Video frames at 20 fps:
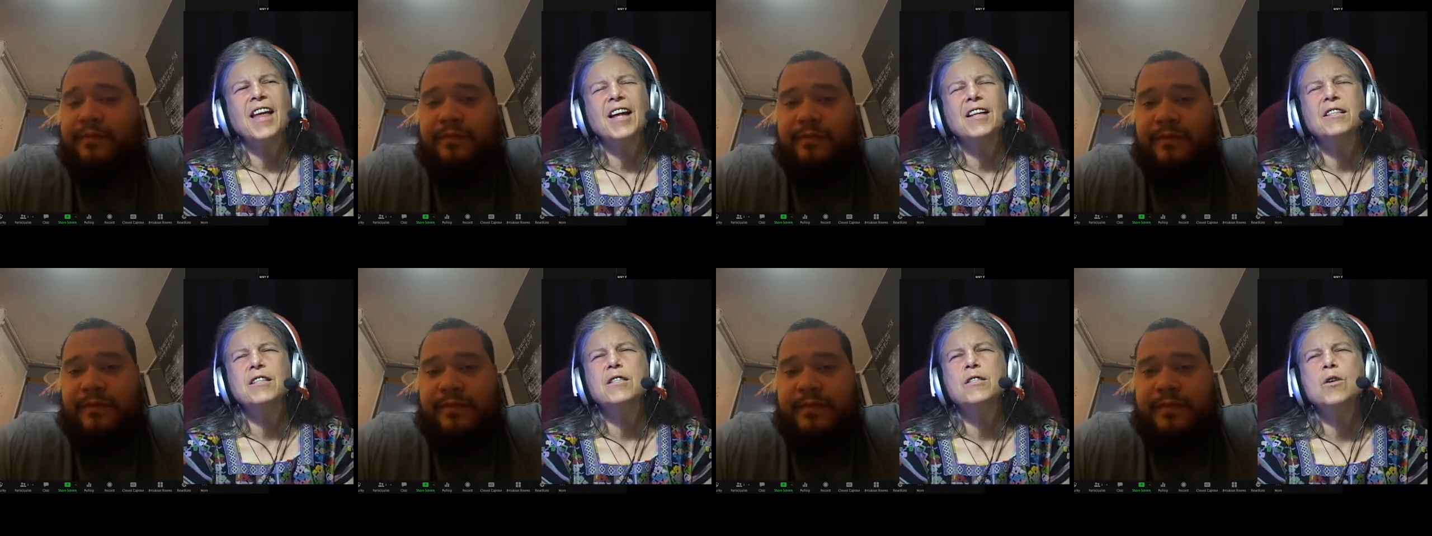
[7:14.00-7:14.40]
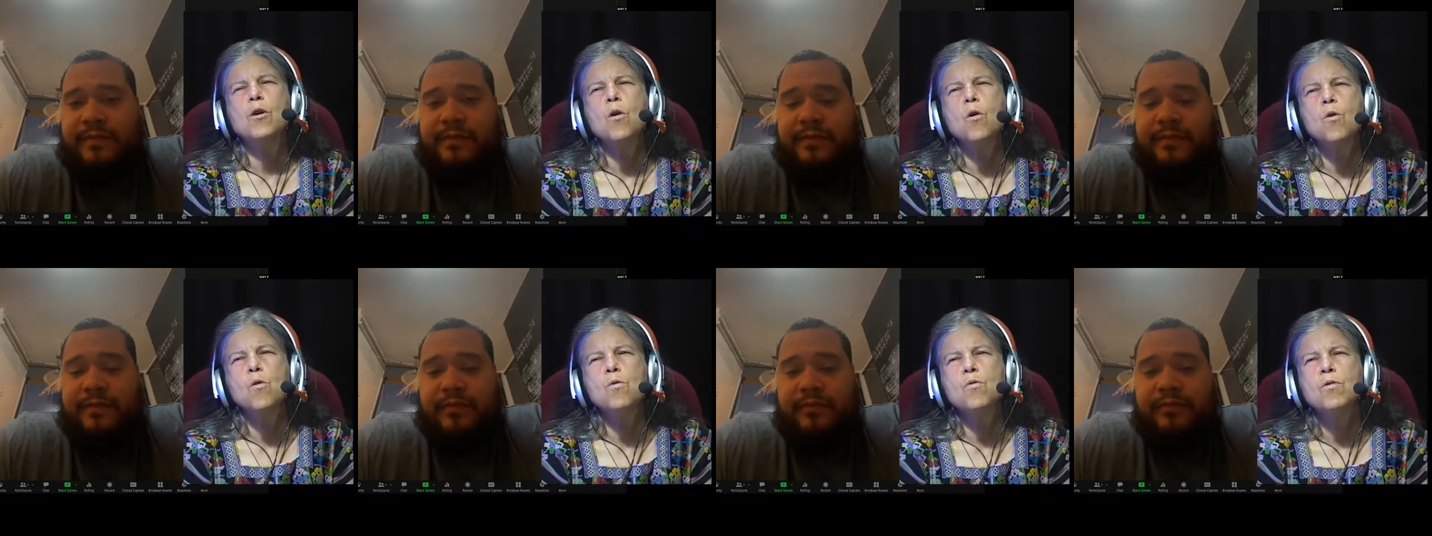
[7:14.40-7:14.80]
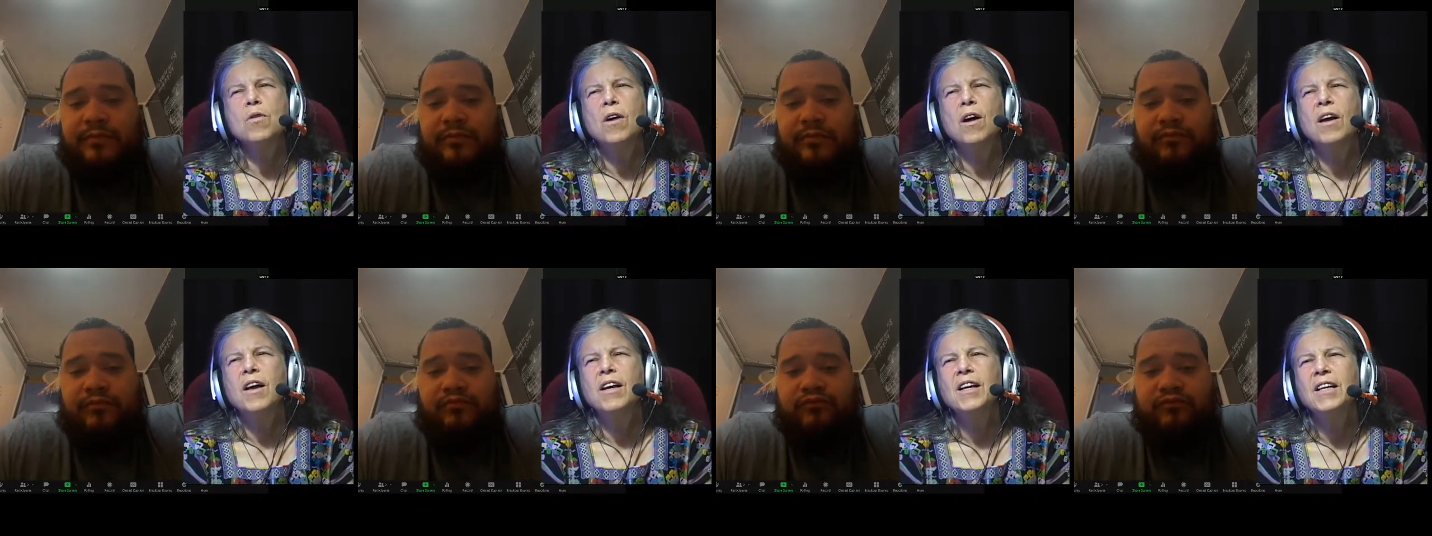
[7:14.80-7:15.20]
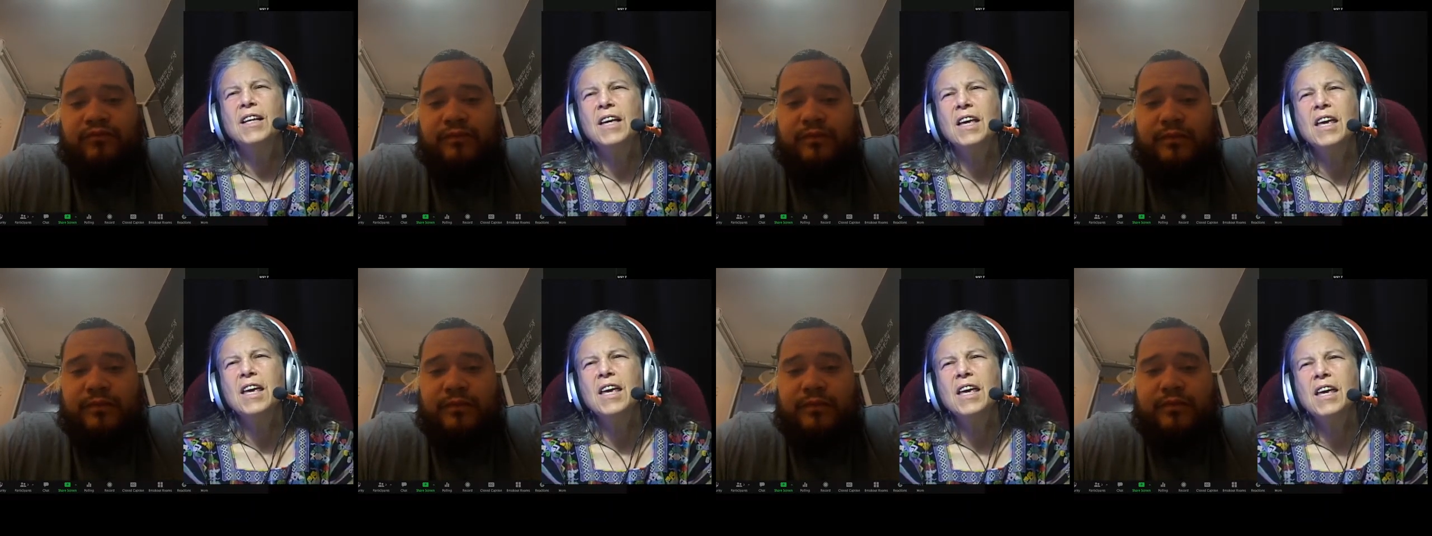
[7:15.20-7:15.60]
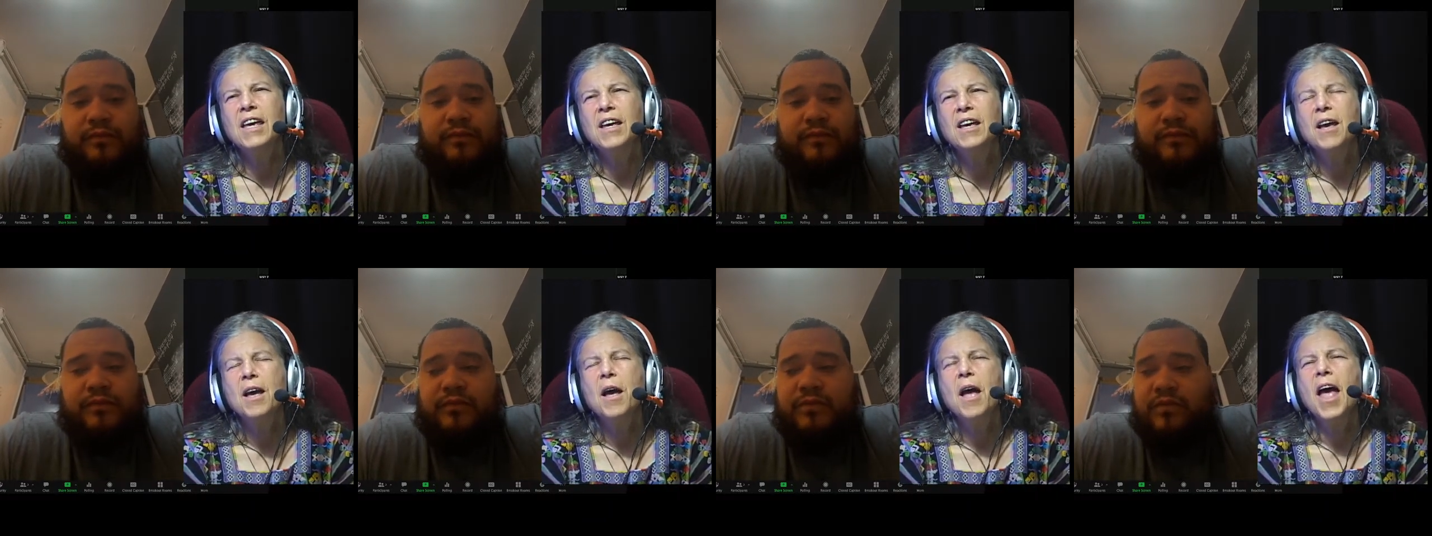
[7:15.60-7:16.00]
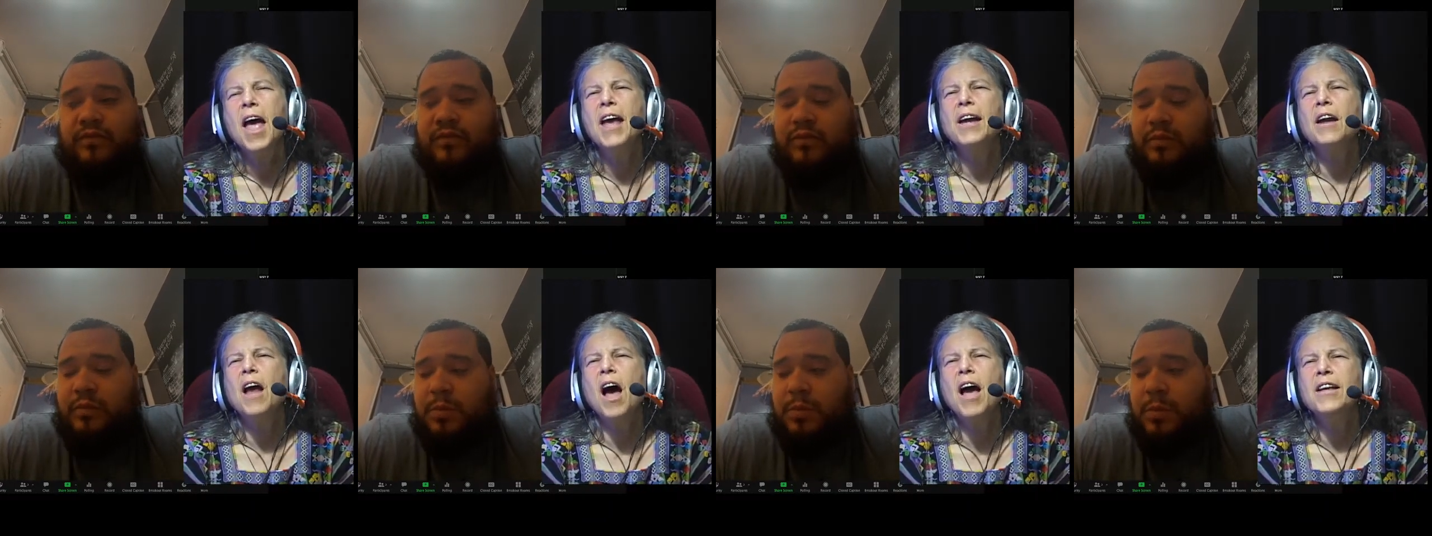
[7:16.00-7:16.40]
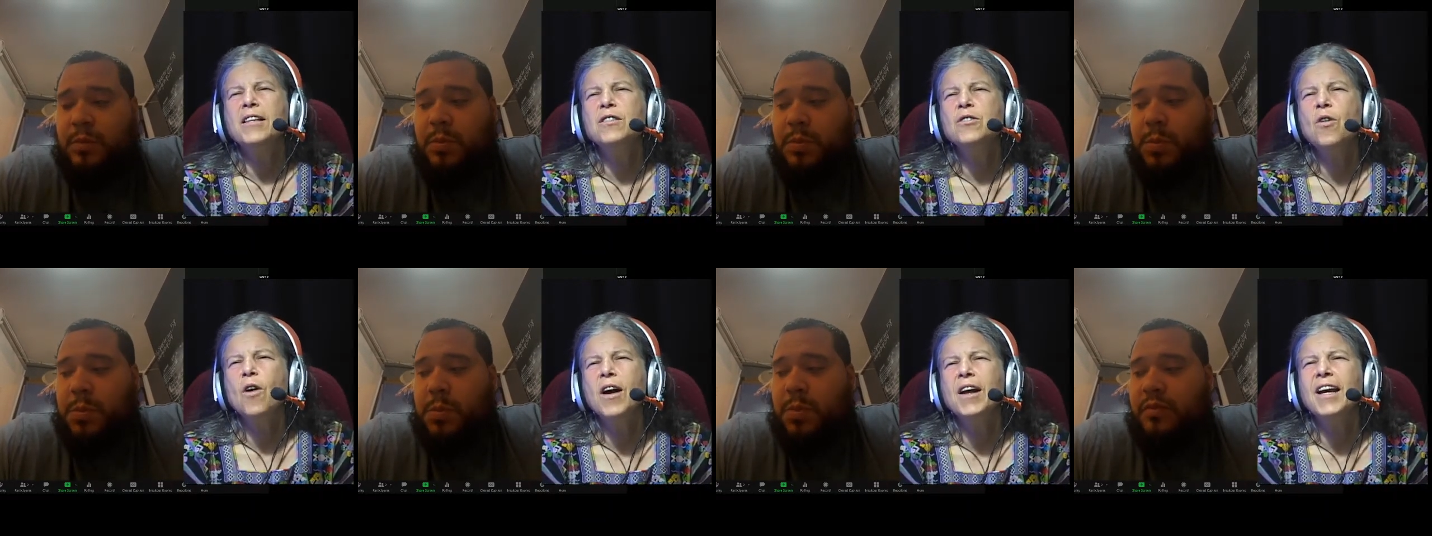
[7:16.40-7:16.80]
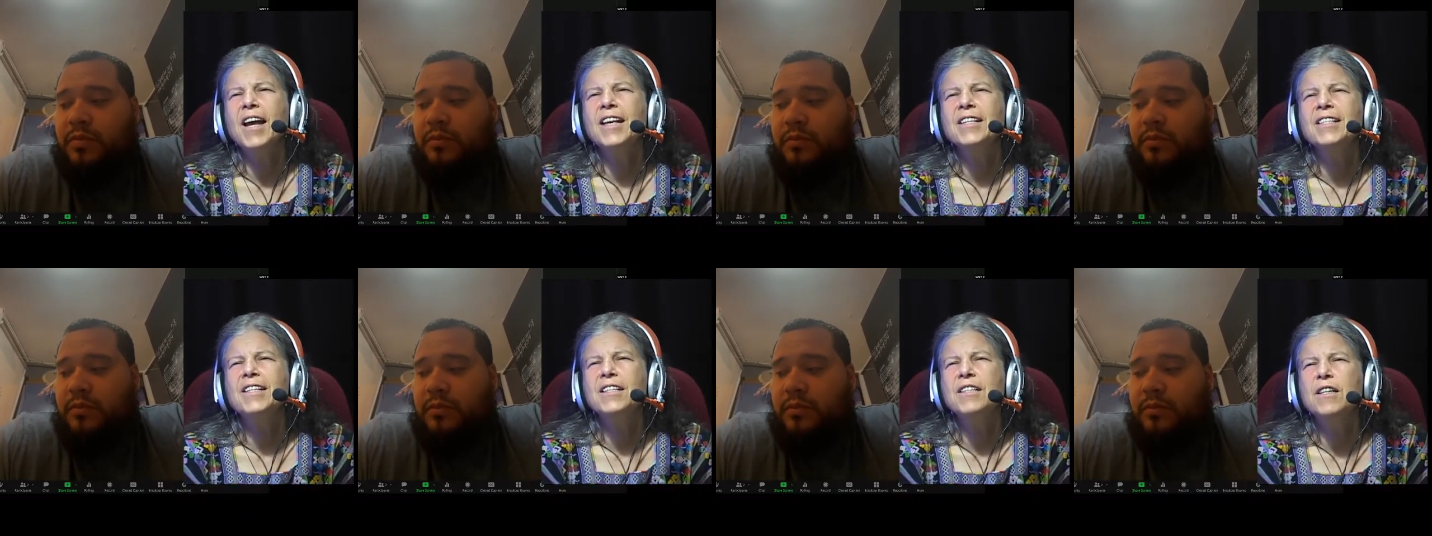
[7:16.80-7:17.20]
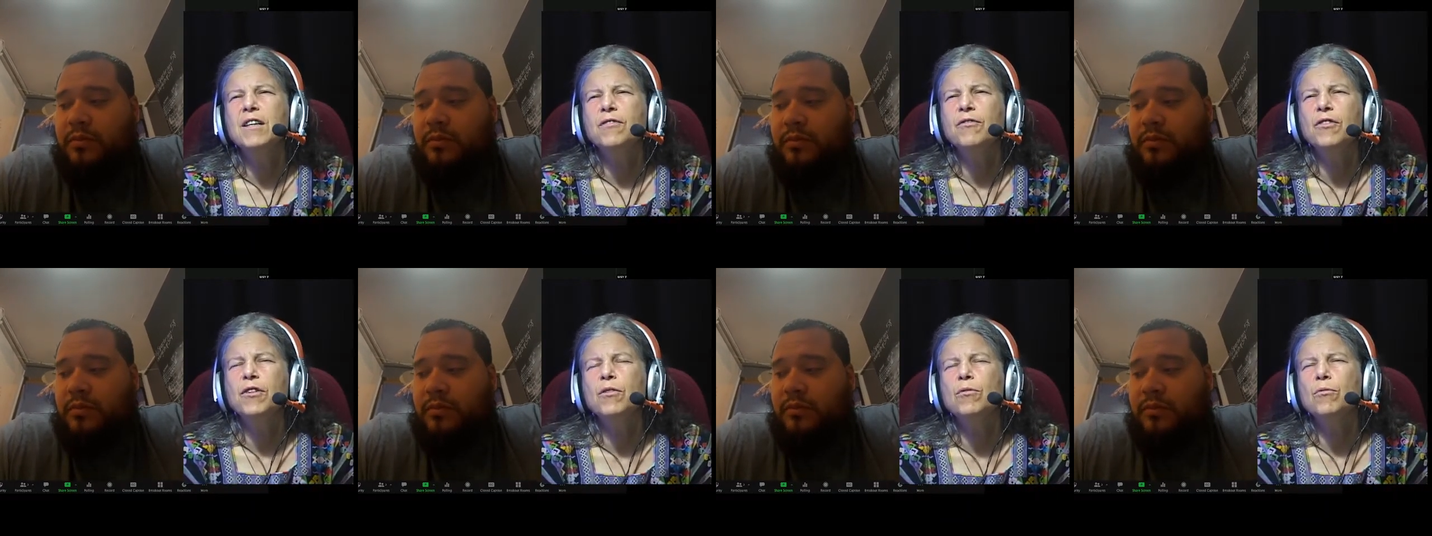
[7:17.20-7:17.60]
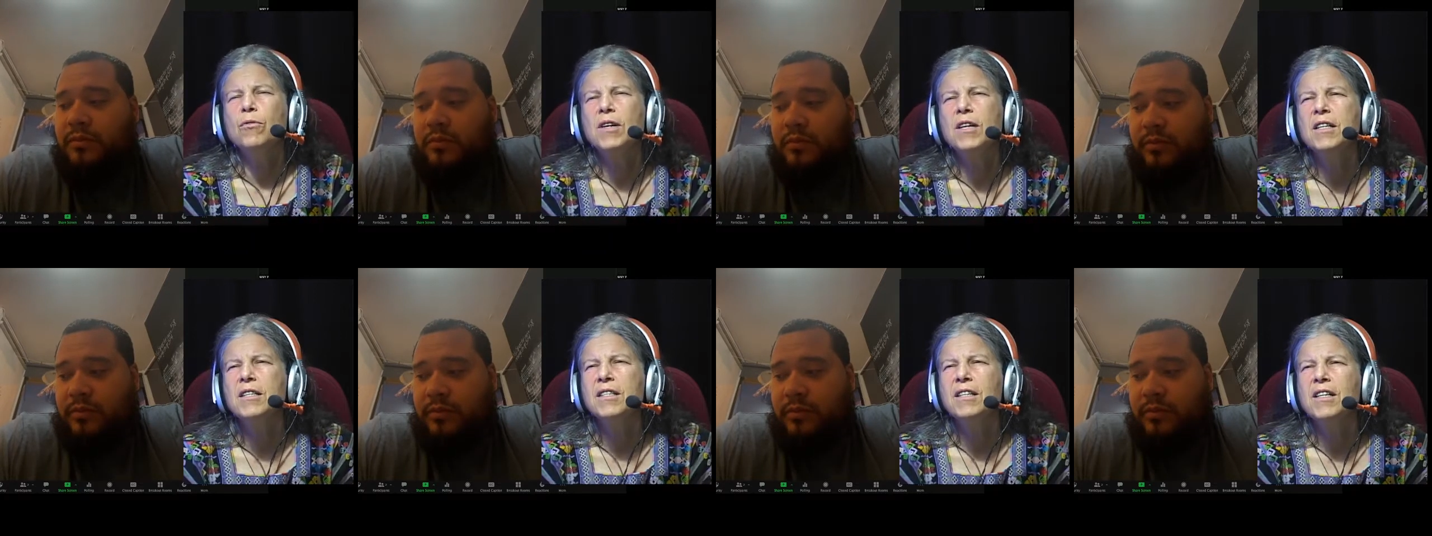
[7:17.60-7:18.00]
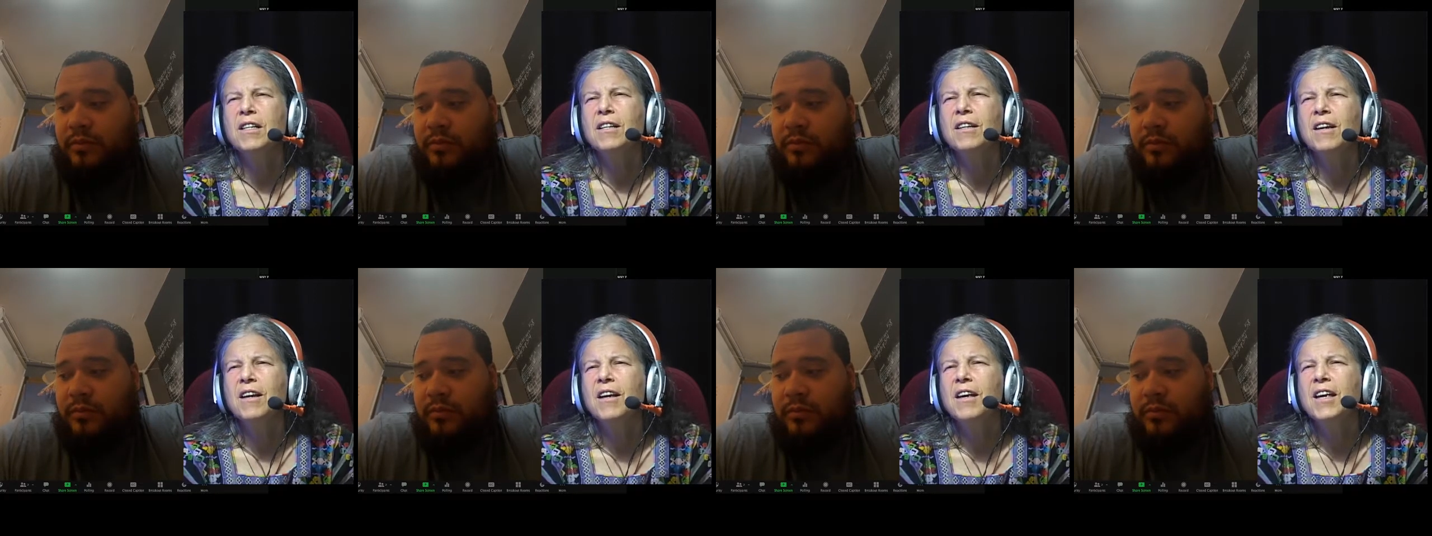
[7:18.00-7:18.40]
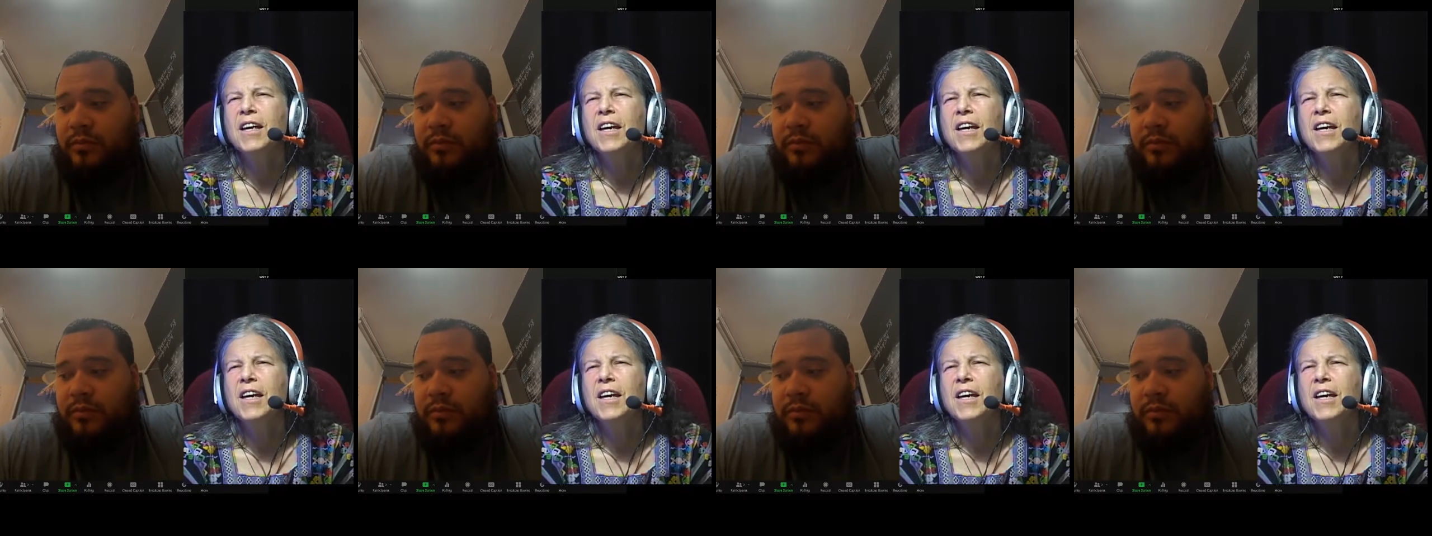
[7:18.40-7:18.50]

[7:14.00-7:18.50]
Speaker 1: that's so key, and I saw it as a different reason,